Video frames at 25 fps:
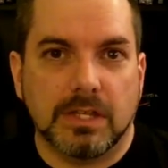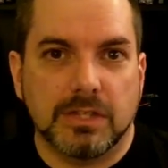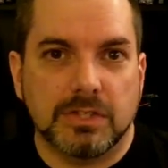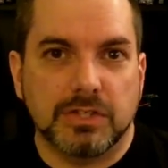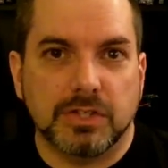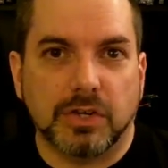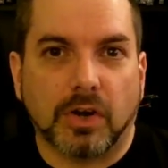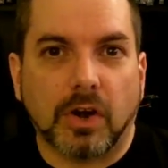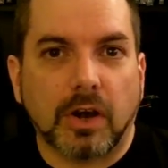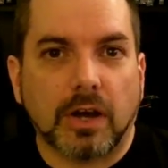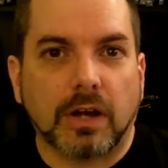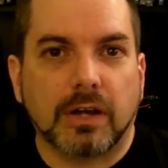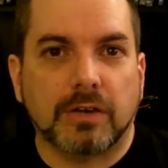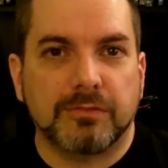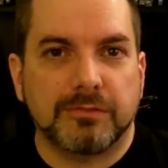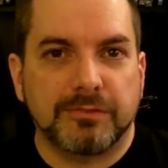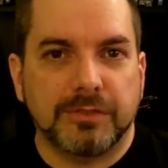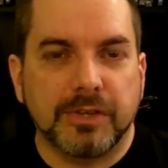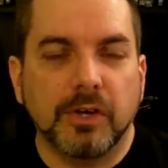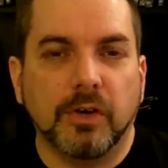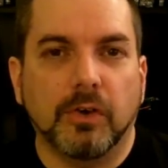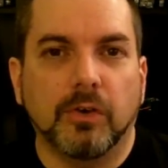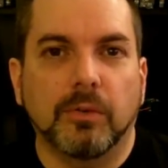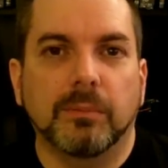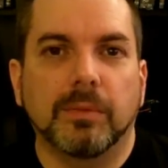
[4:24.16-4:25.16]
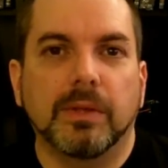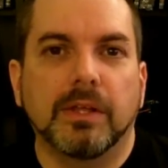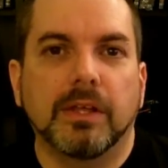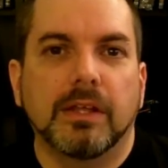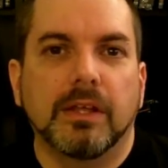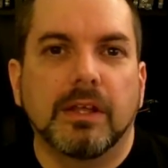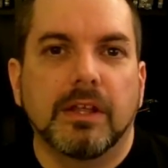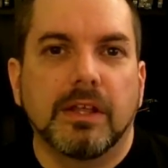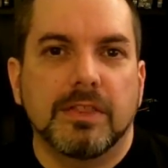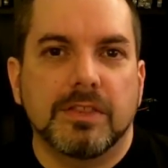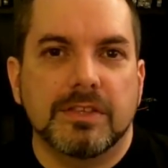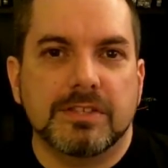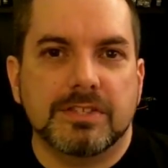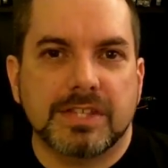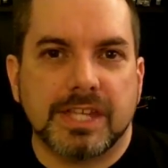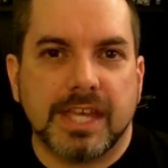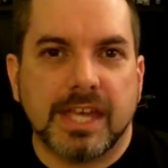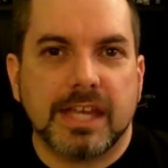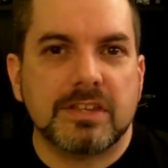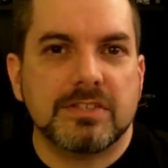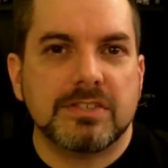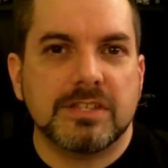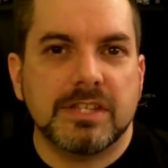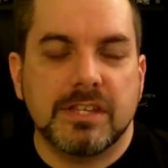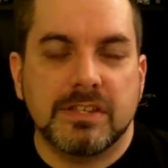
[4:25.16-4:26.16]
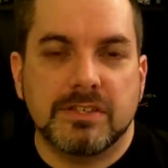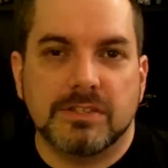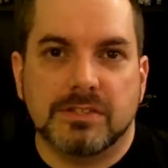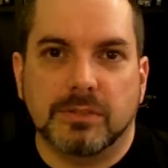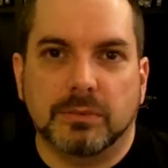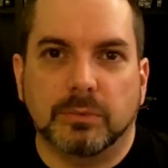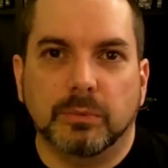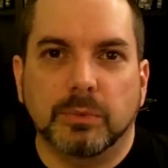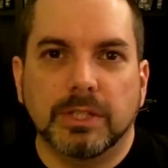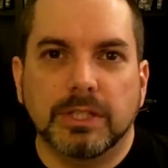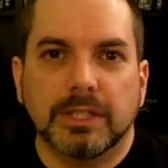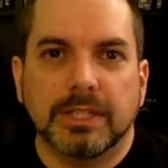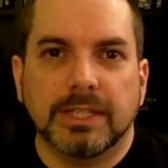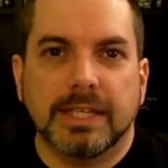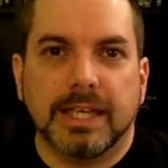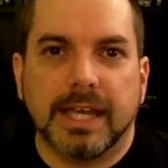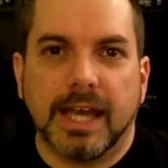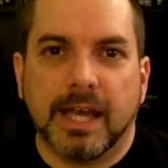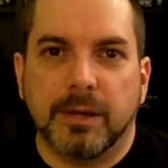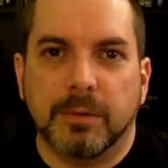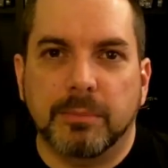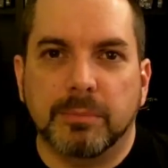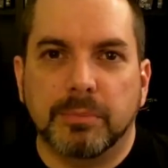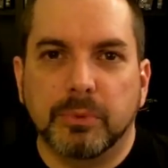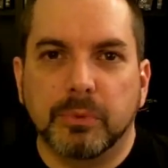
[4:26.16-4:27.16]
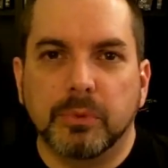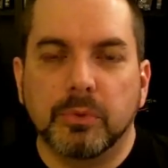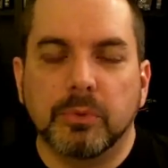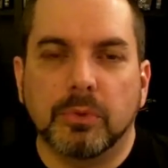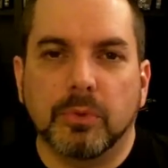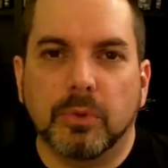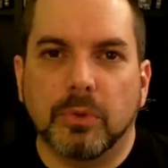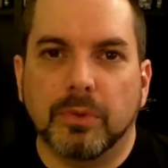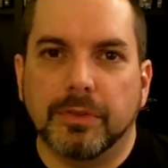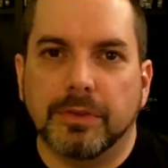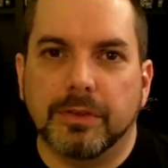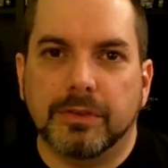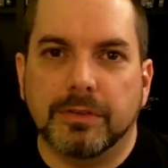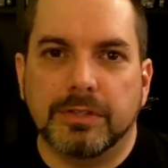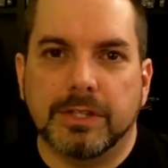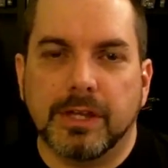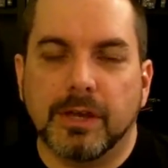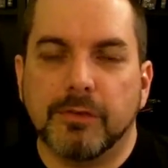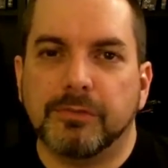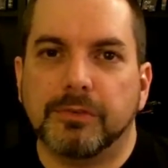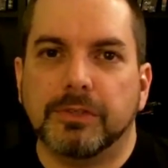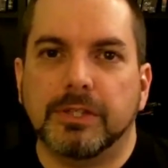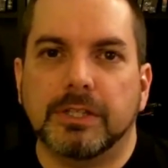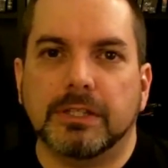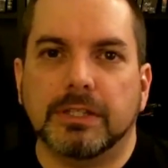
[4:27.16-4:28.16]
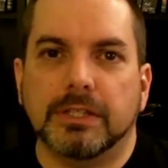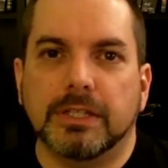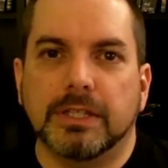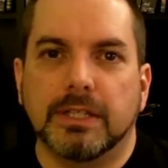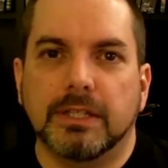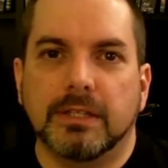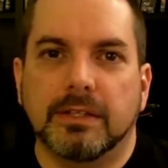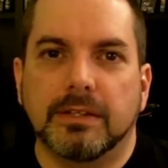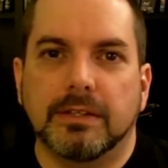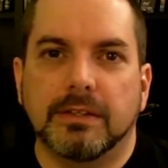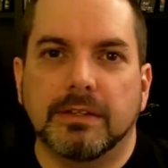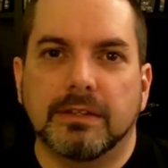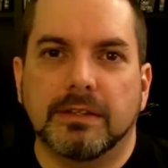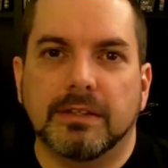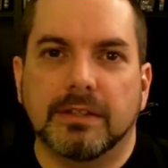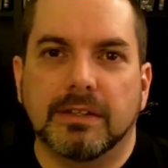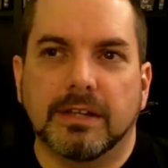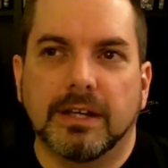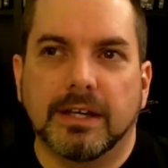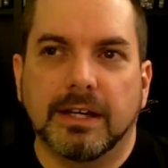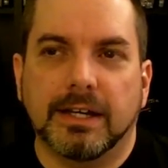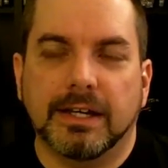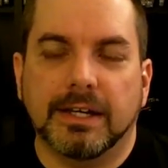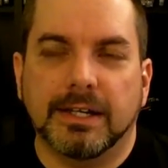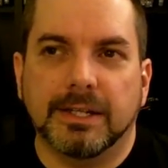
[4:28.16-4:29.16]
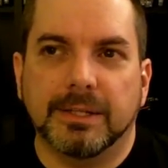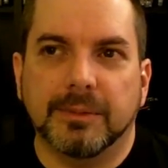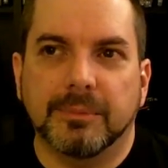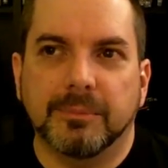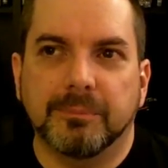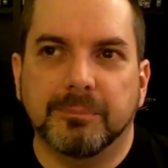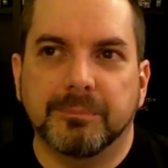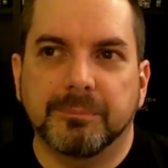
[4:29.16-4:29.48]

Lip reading: dark film. The Skeksis are really kind of brutal. They're definitely, I